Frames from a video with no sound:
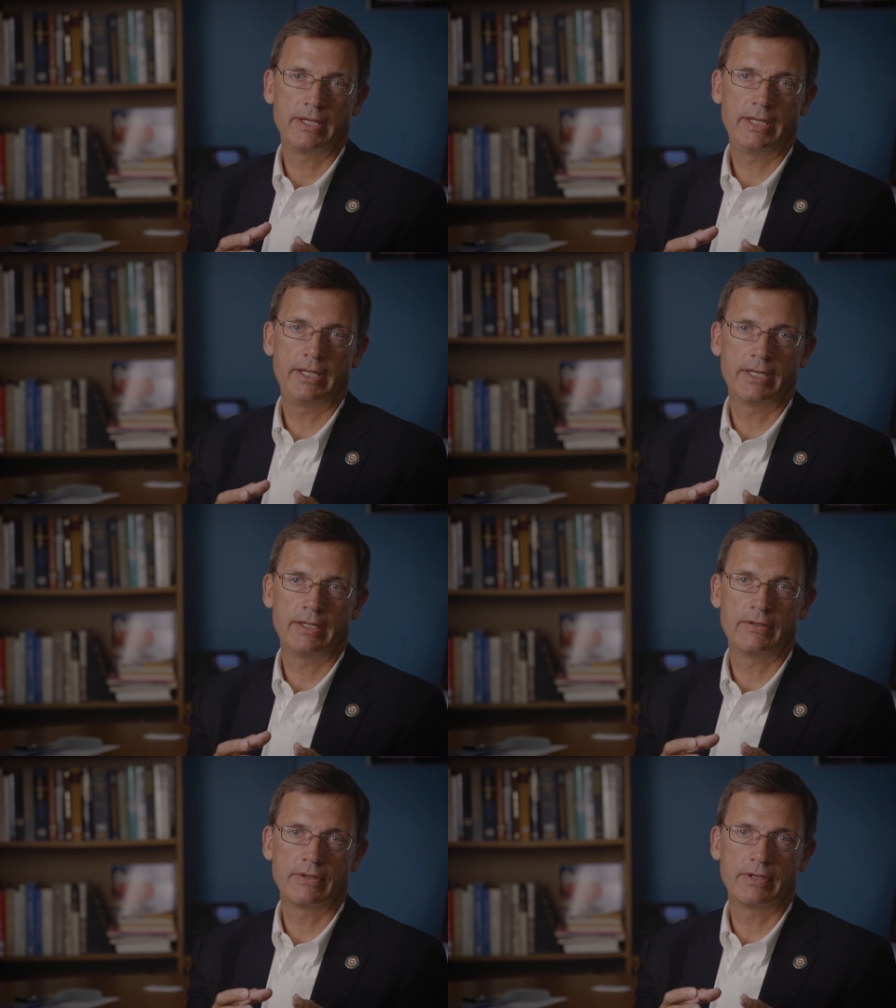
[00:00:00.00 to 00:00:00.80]

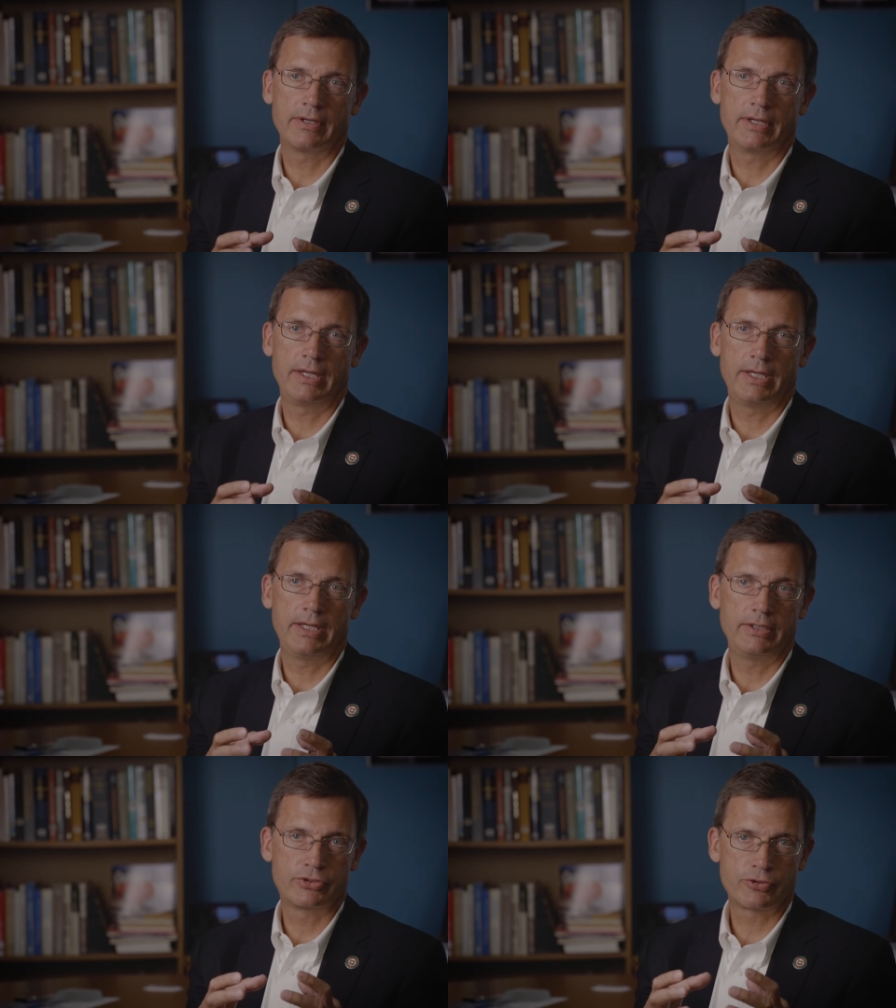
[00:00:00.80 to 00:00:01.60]
and
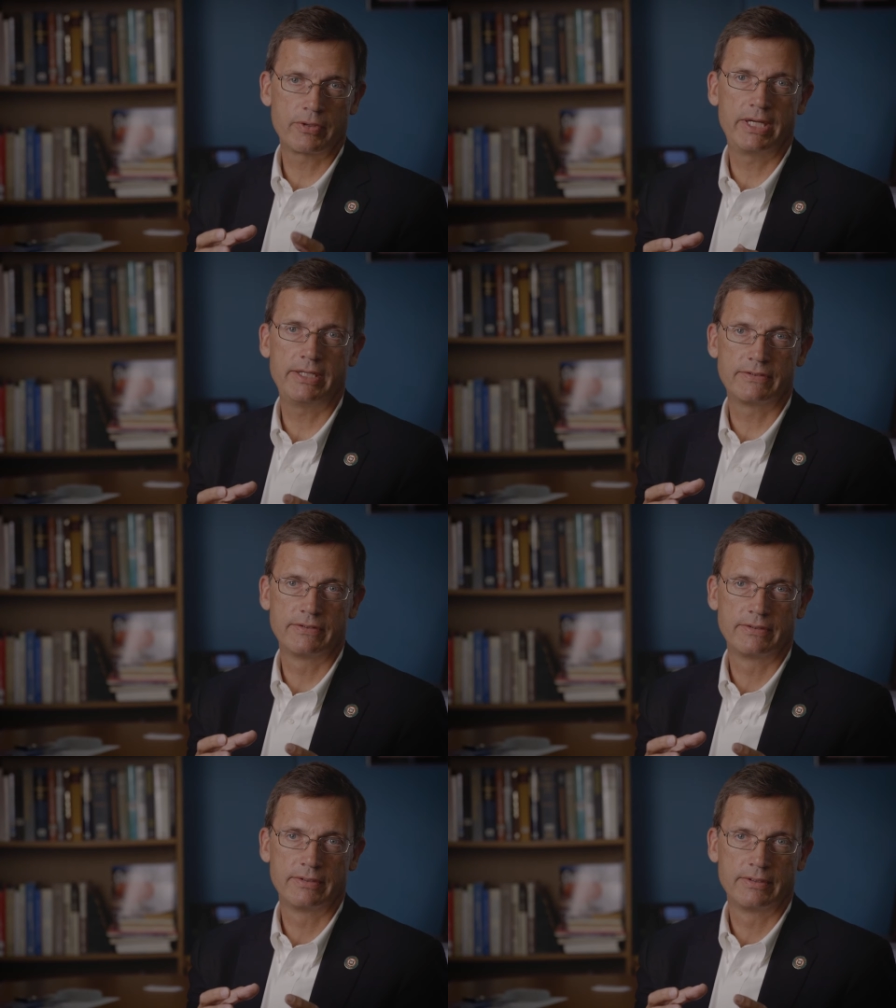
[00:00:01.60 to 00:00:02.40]
a trait
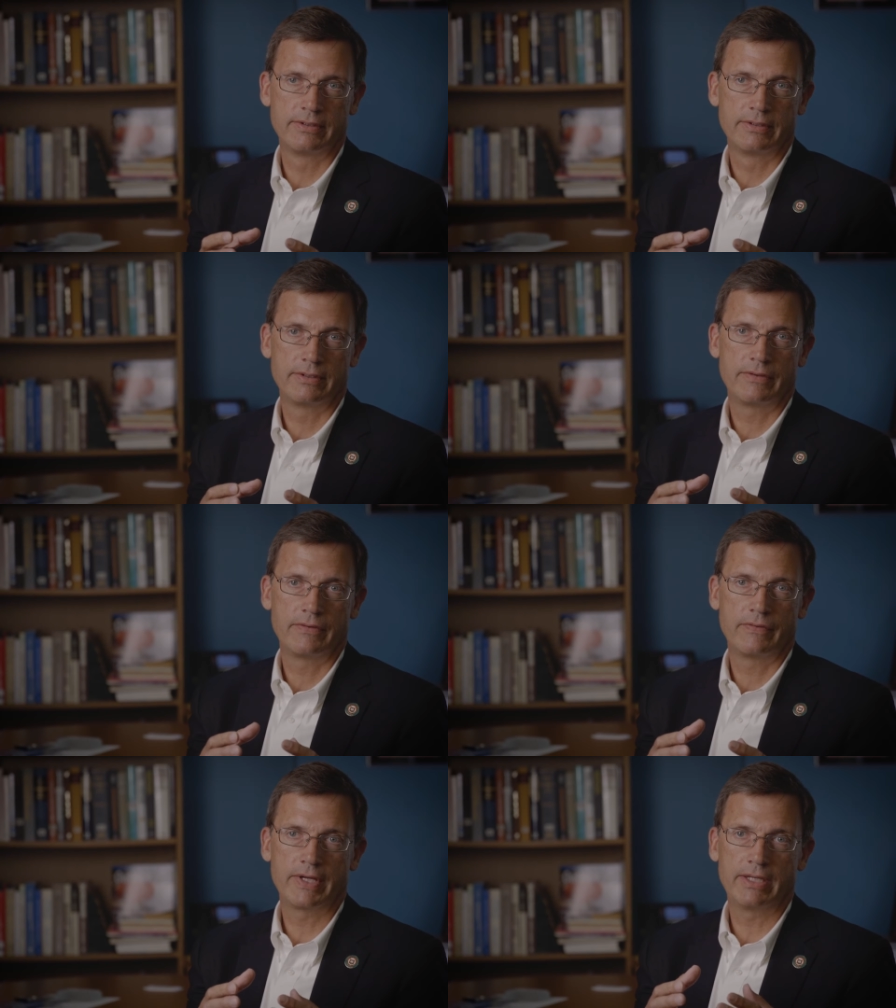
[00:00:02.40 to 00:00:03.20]

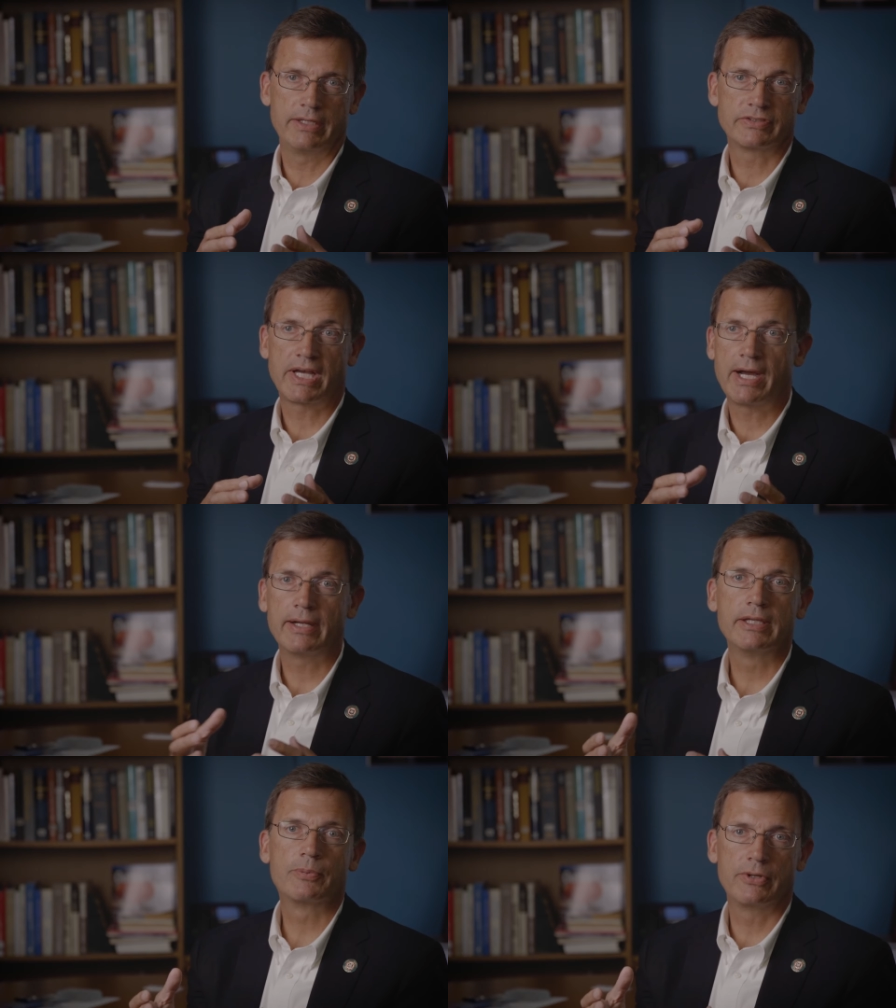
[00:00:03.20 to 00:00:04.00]
that is
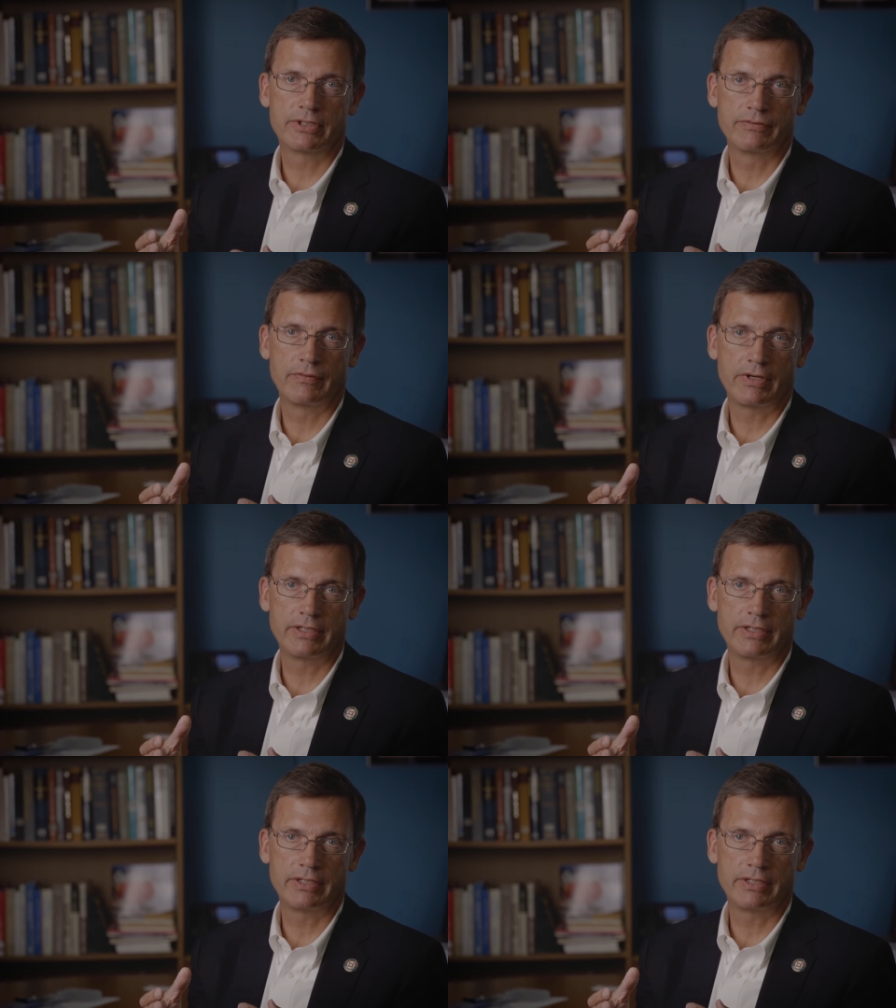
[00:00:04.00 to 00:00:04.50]
highly predictive of